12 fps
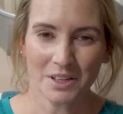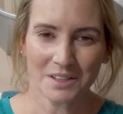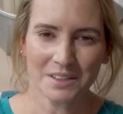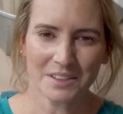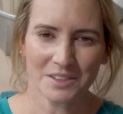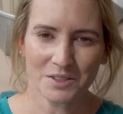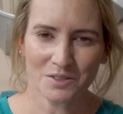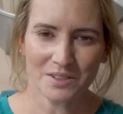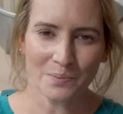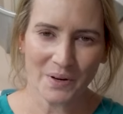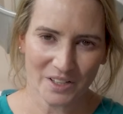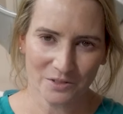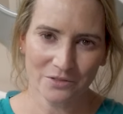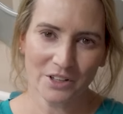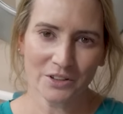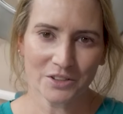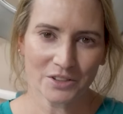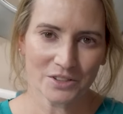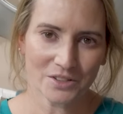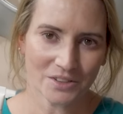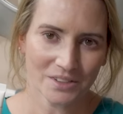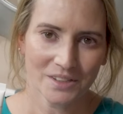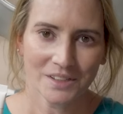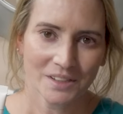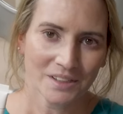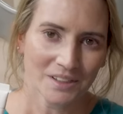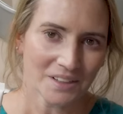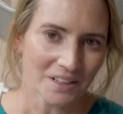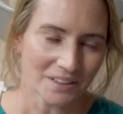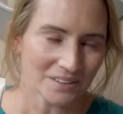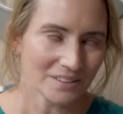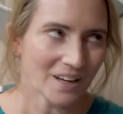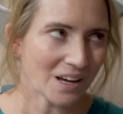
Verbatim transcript: they get to use the better filters. And